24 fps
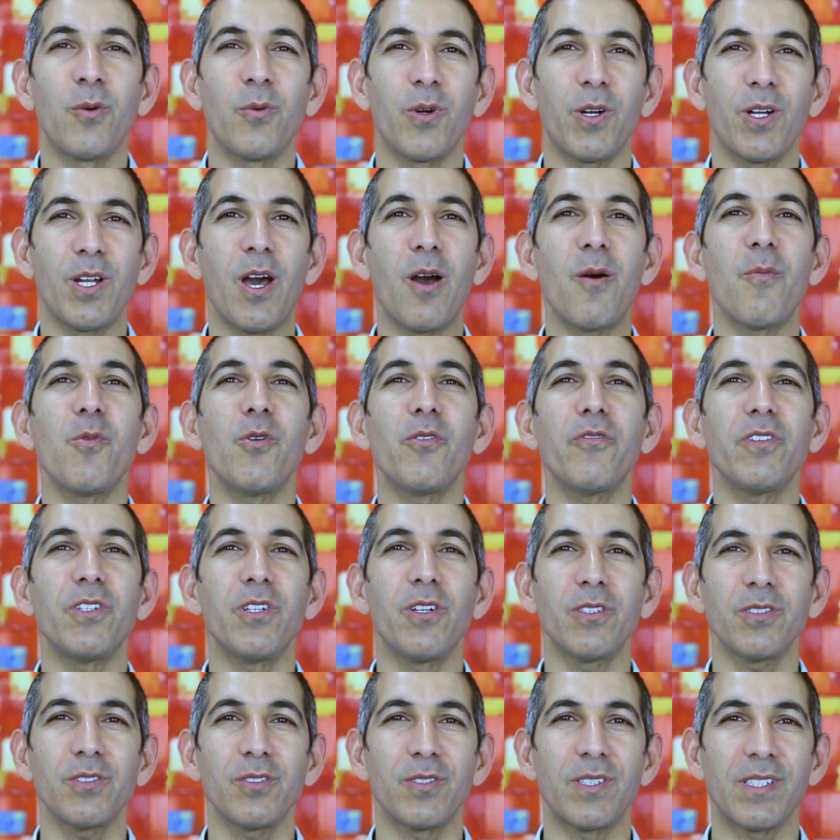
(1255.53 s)
We're now moving
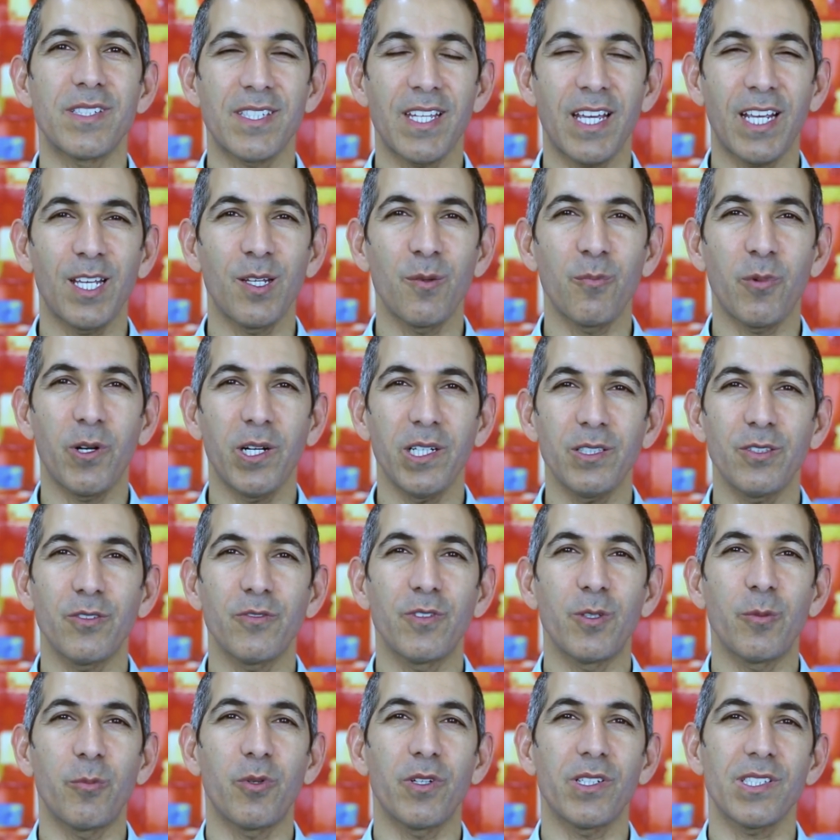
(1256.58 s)
on to the second part of
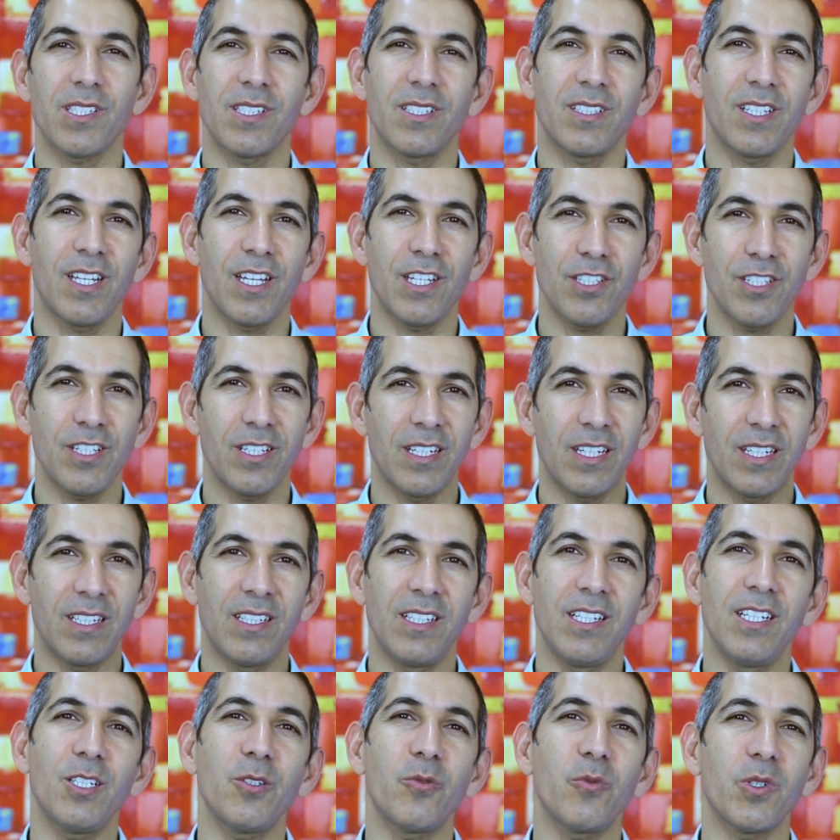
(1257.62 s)
the presentation, and
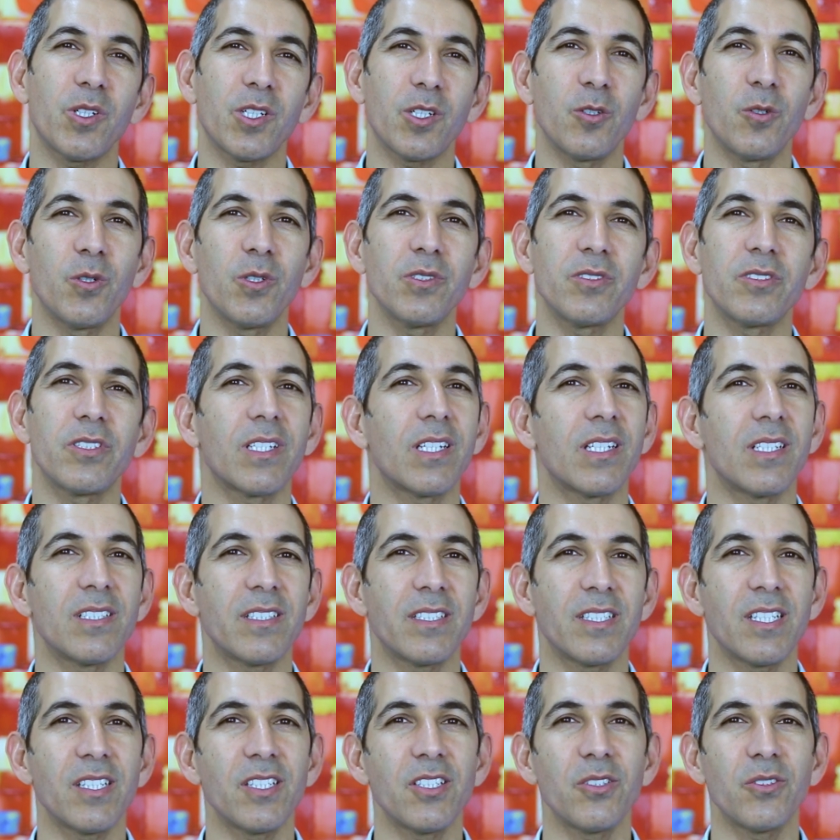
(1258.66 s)
here we're going to
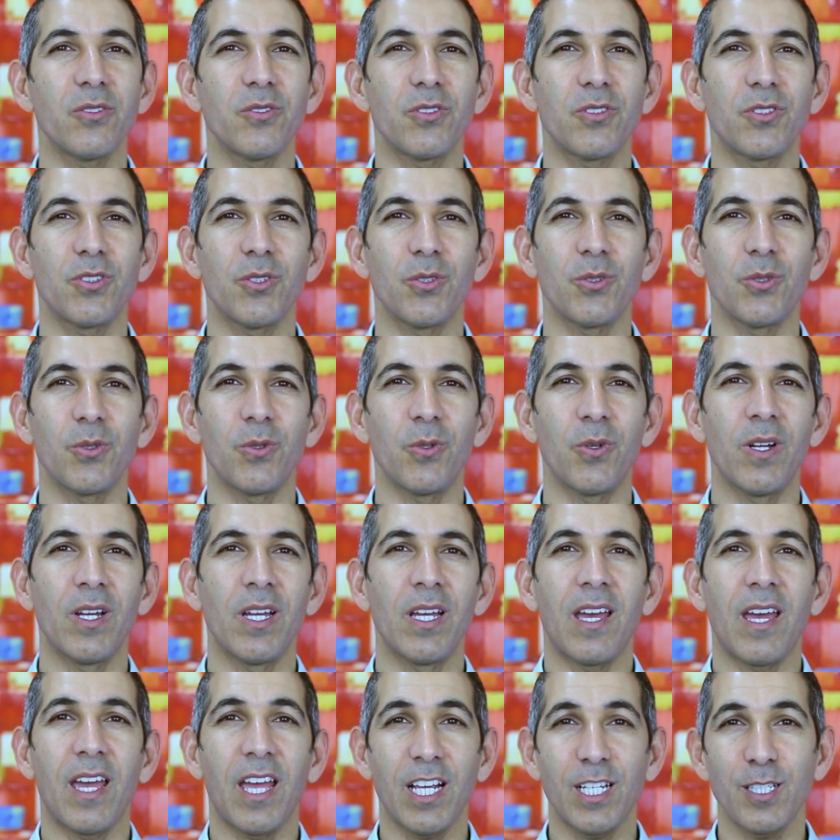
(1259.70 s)
continue to
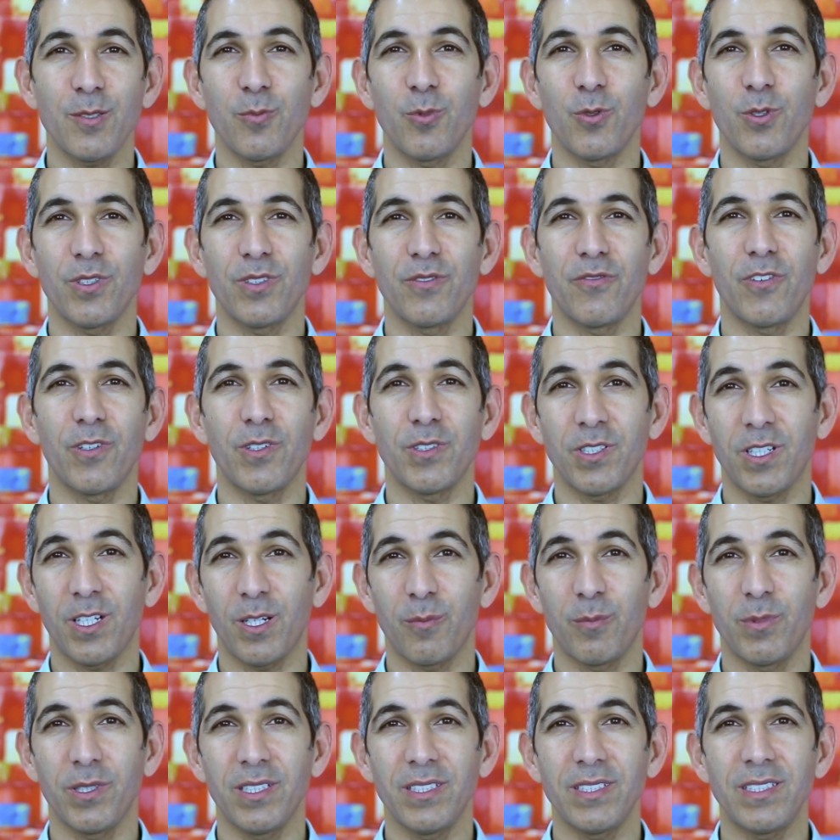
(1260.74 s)
exploit
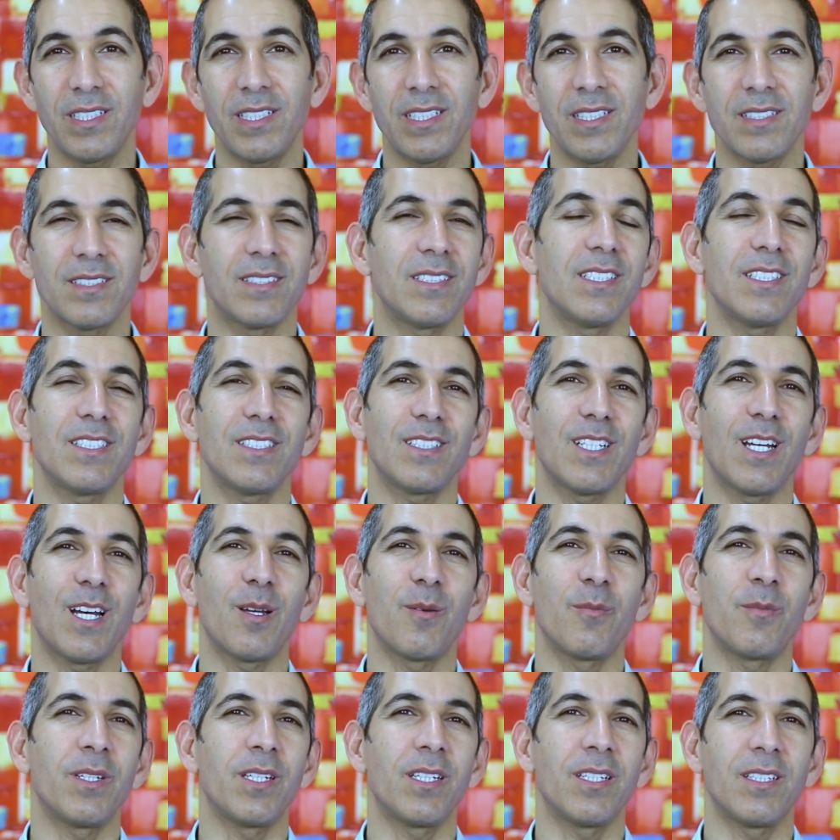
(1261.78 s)
vulnerabilities, this
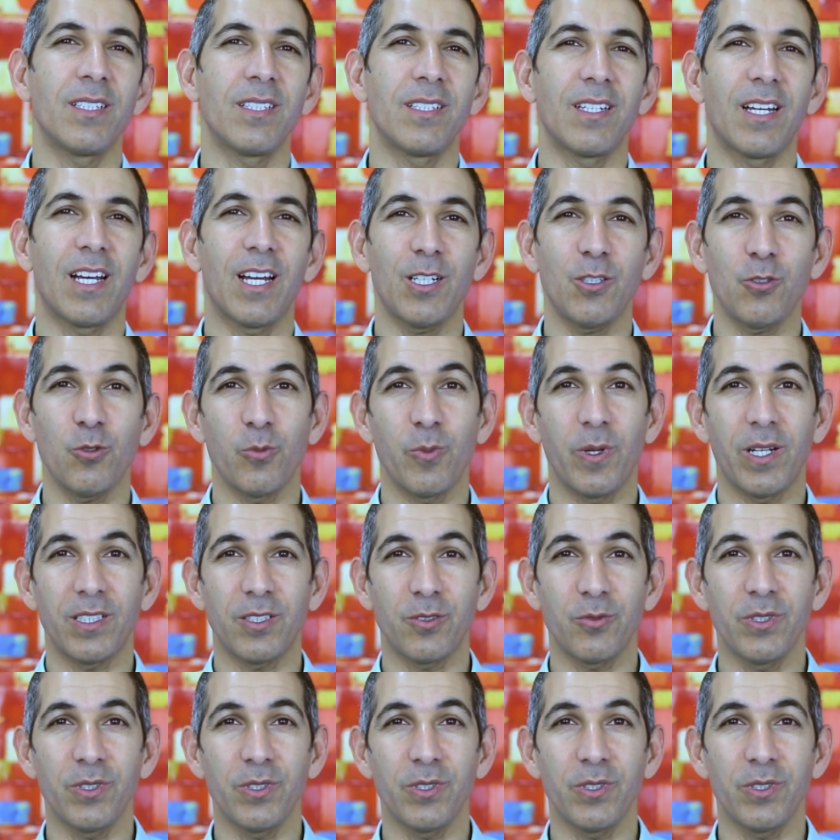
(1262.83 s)
time in Acrobat